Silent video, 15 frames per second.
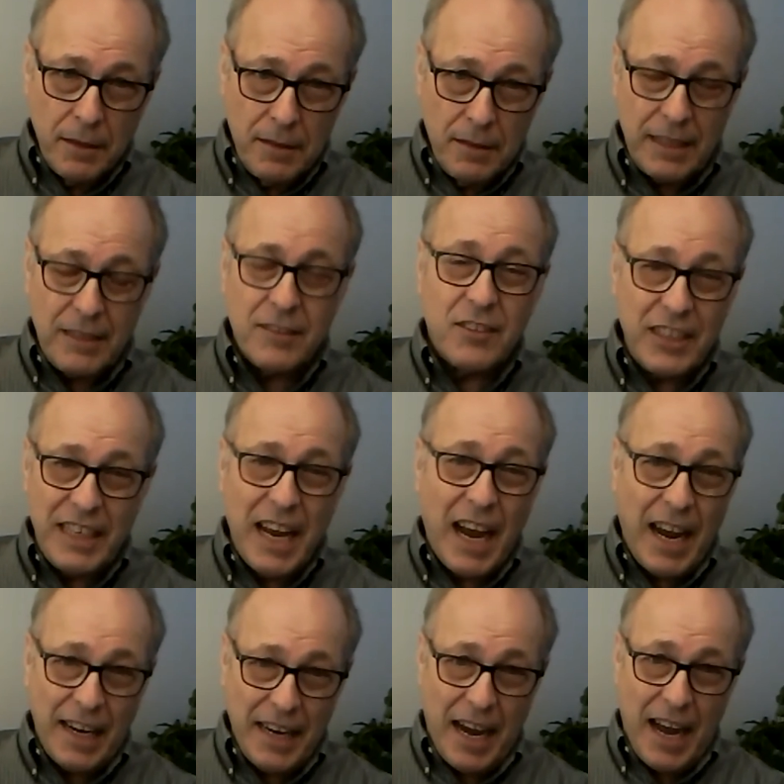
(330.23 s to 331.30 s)
didn't see
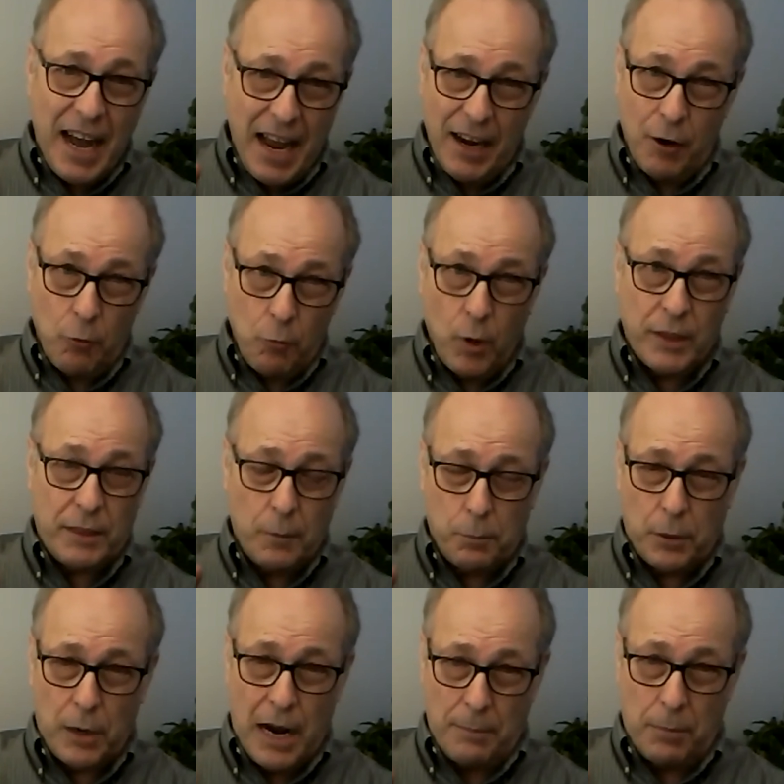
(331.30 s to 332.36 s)
eye to eye on what the
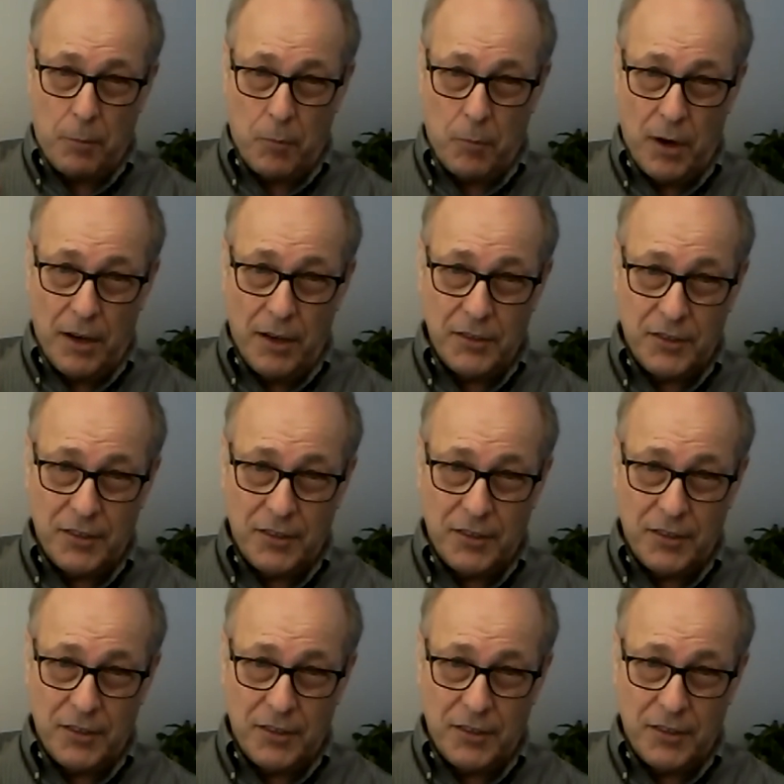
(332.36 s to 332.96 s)
problem was.